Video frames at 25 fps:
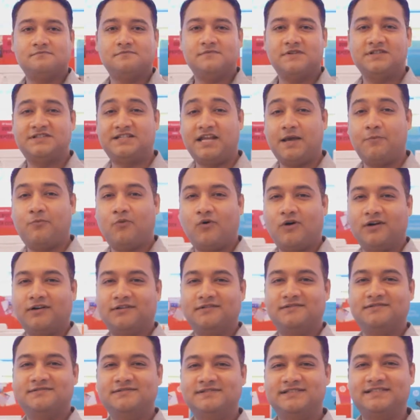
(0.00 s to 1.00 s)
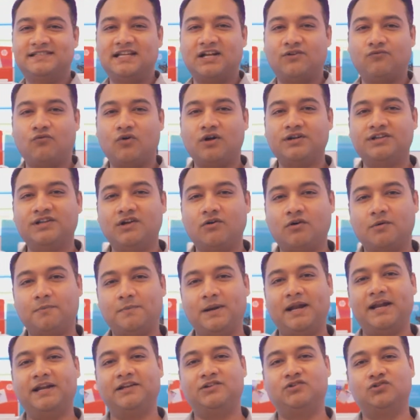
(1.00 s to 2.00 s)
Step 1. Decide what you are
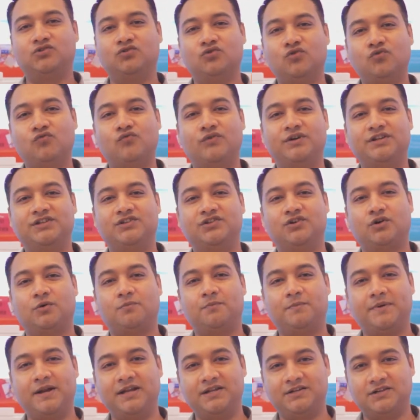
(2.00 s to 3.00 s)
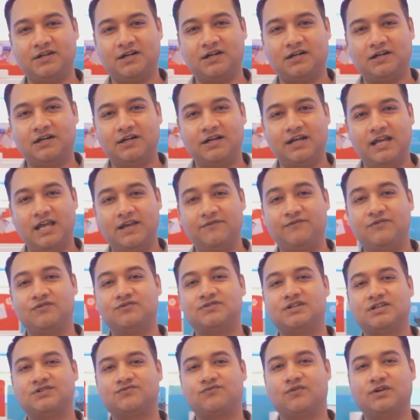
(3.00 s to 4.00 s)
planning to do with your printer. If you
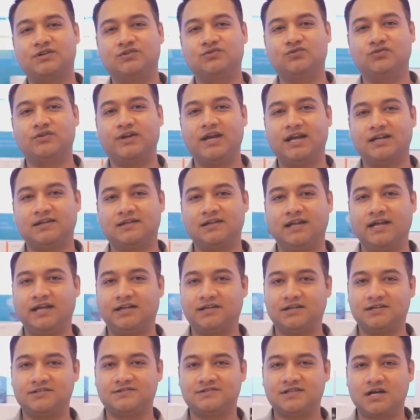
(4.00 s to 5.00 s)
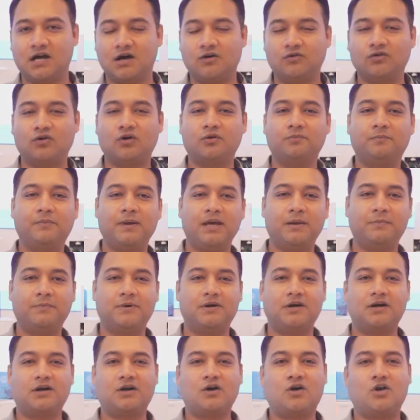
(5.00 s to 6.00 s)
just want to get letters down on
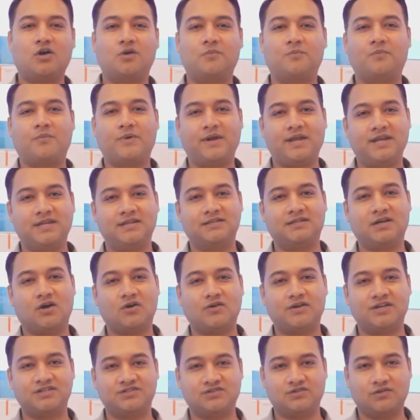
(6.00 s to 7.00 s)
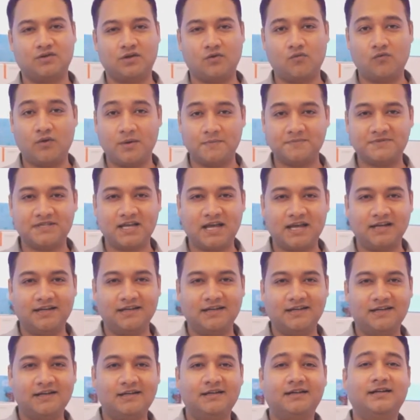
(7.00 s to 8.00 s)
paper or print the occasional website,
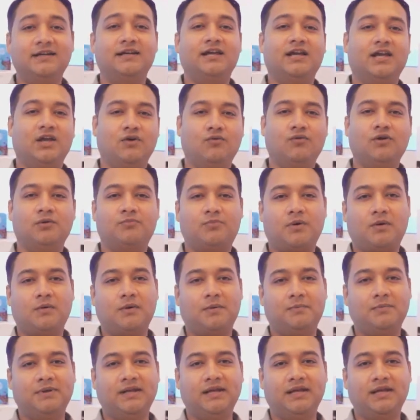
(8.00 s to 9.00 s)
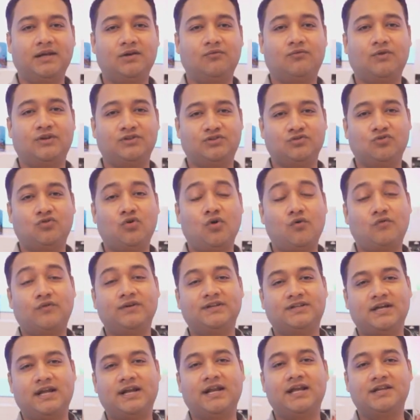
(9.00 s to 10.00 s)
you will probably want to go
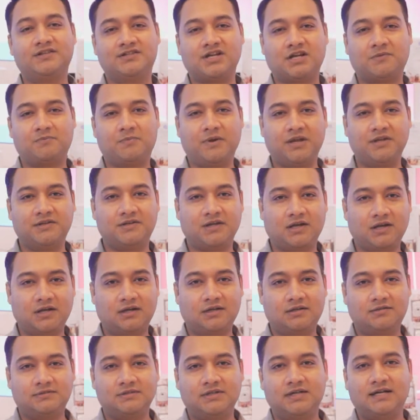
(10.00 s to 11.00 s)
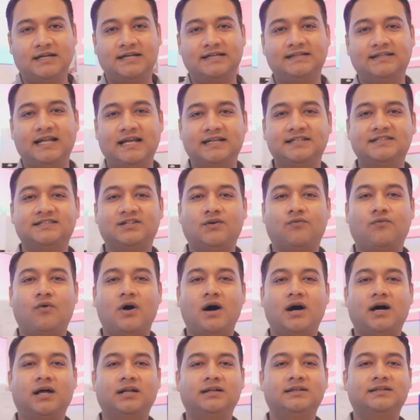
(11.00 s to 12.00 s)
with an Inject printer. That is the
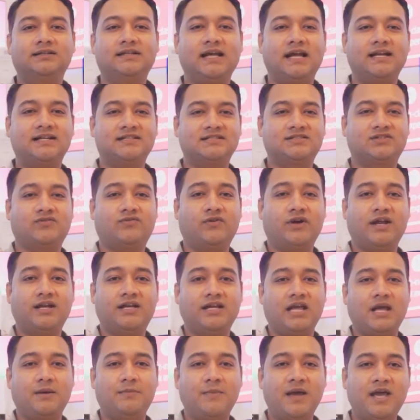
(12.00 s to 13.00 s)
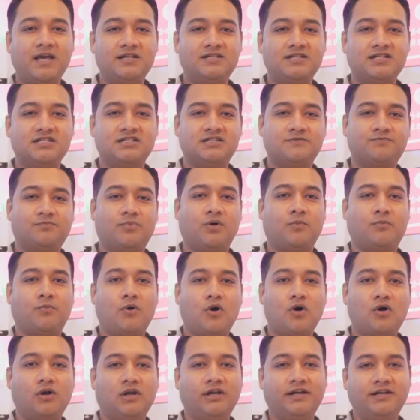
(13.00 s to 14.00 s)
one that is create images
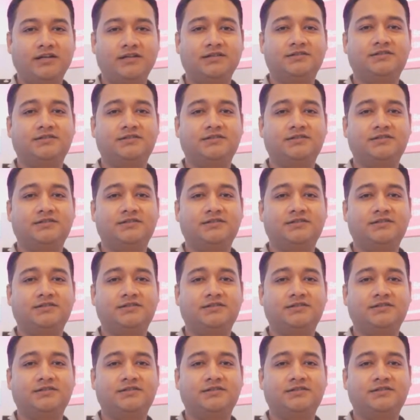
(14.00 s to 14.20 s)
propelling